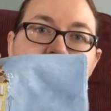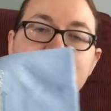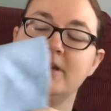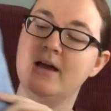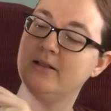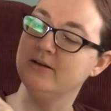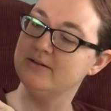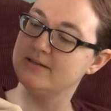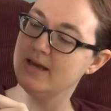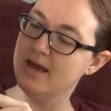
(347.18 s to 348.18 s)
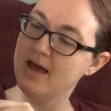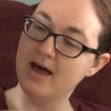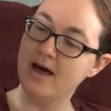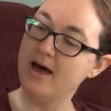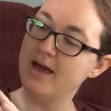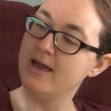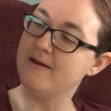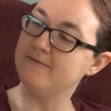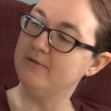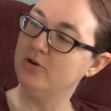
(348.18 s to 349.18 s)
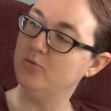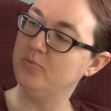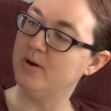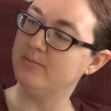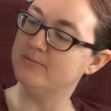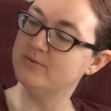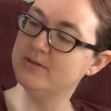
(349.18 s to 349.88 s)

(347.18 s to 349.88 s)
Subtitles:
out the colors. I have no problems